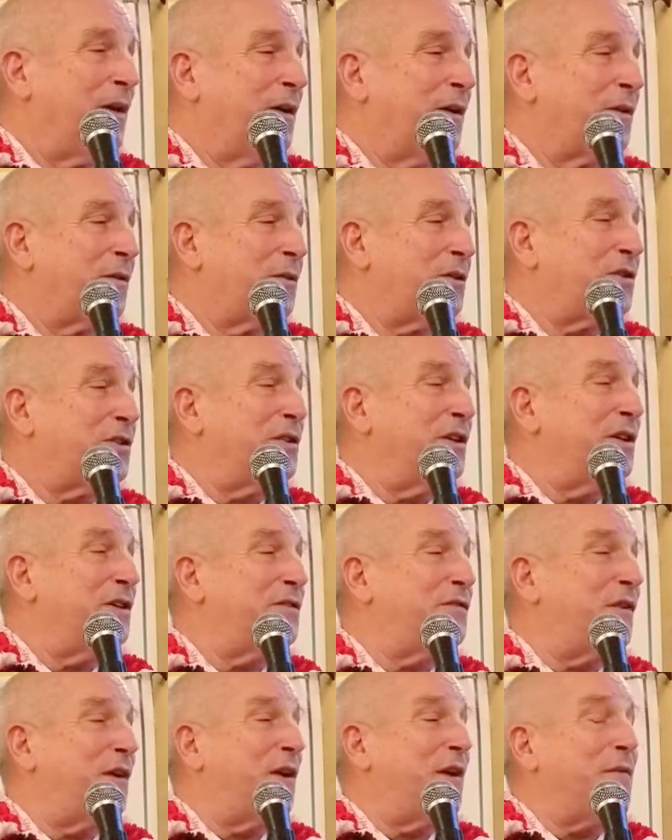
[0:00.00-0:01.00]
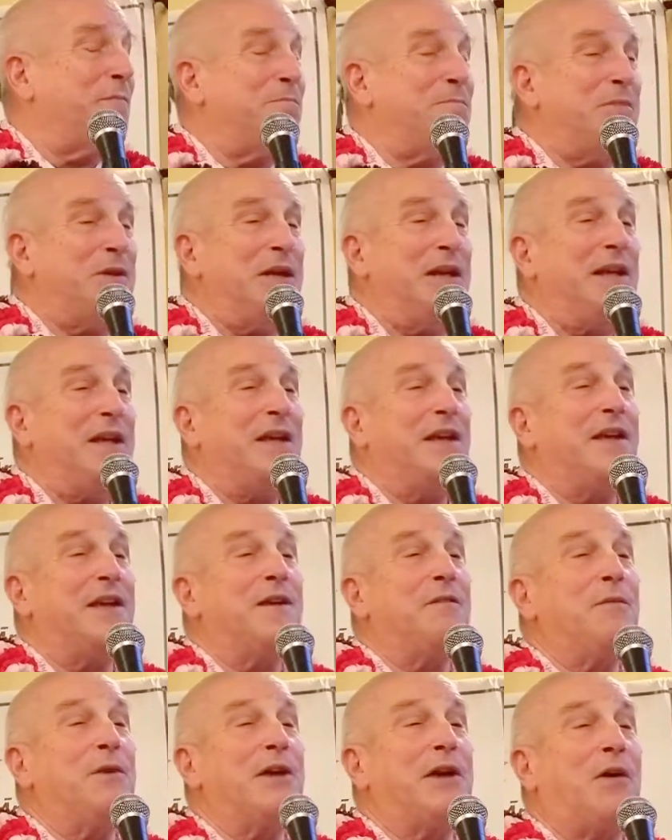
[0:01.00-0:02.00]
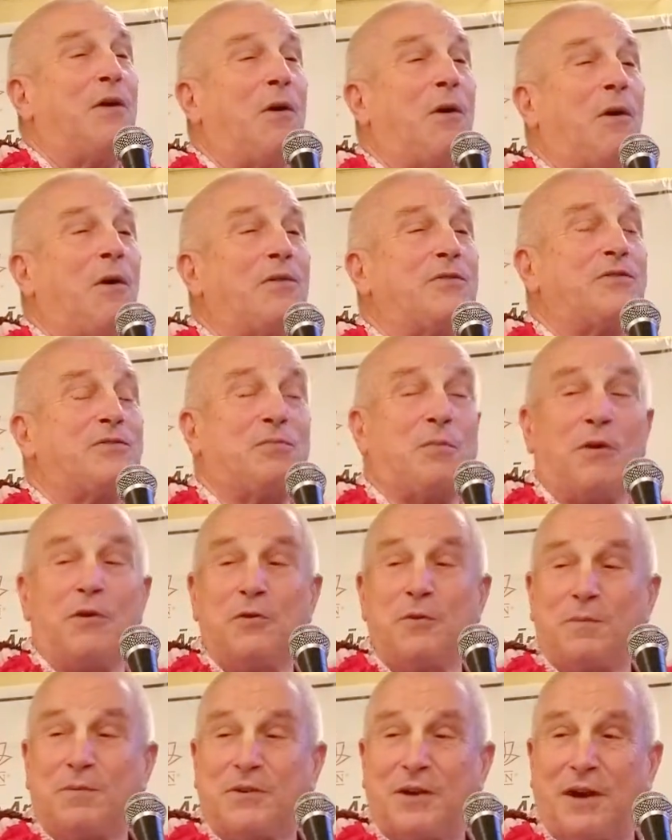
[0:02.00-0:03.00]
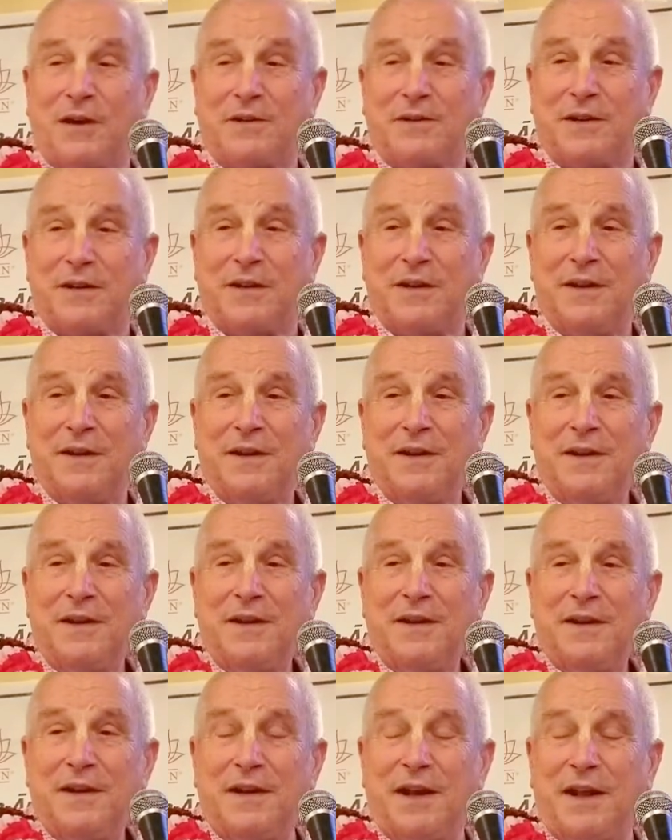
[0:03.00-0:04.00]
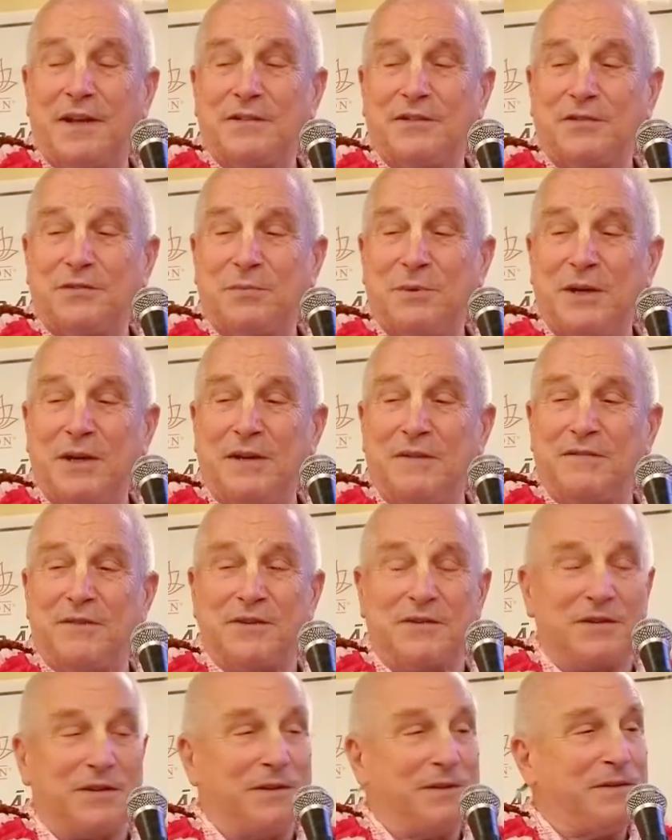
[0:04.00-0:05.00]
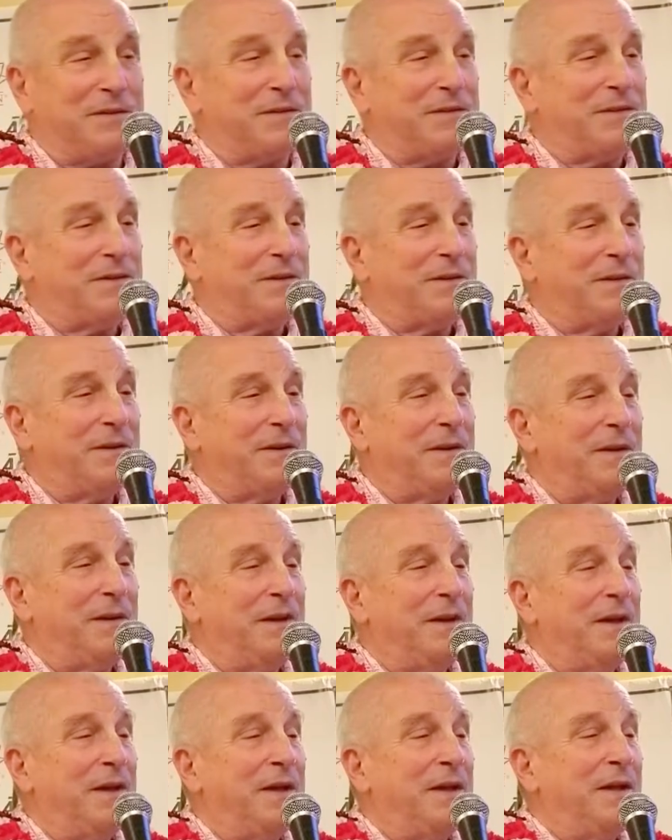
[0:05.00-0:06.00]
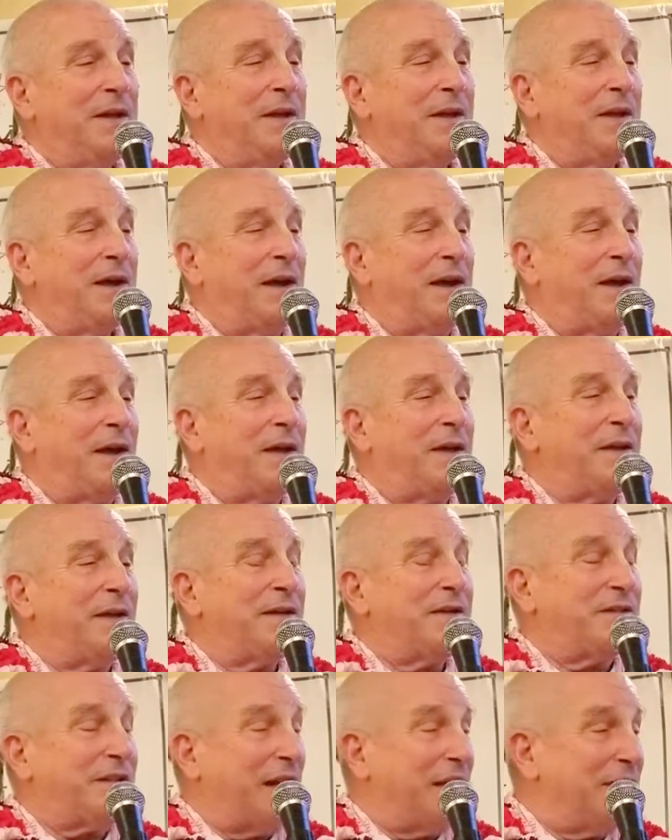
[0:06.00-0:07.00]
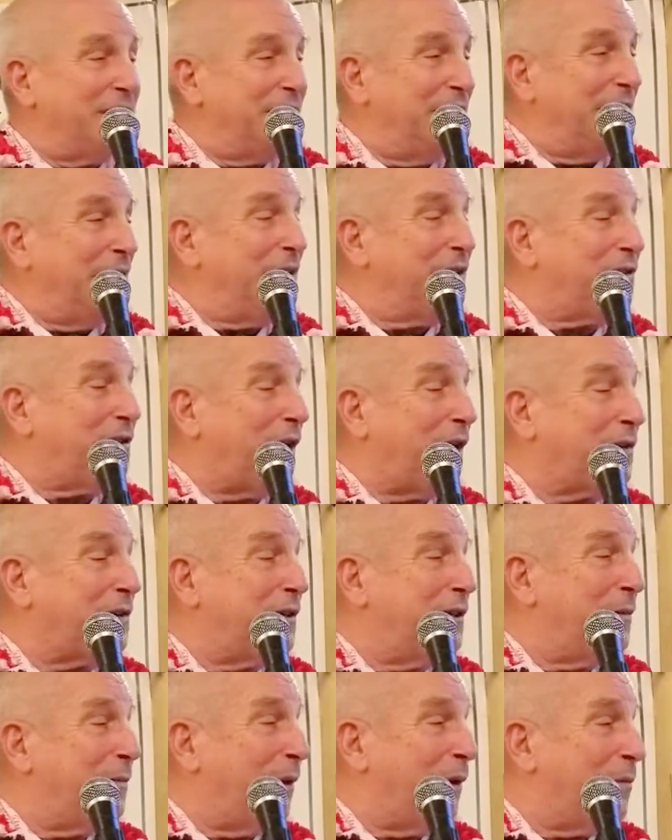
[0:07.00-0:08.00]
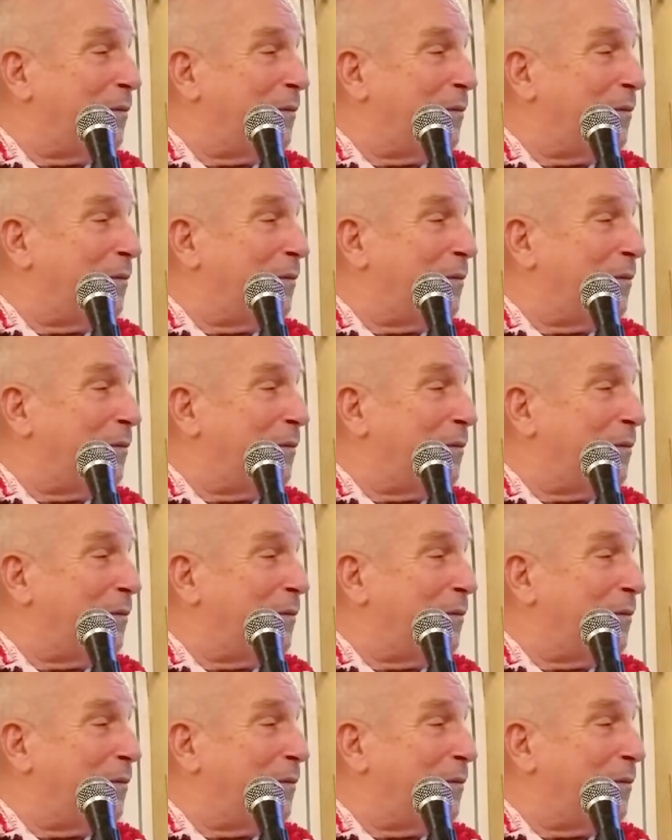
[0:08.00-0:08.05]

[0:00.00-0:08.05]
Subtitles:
Krishna's very being we call Swarup Shakti. It has three divisions. Sandhini Shakti, by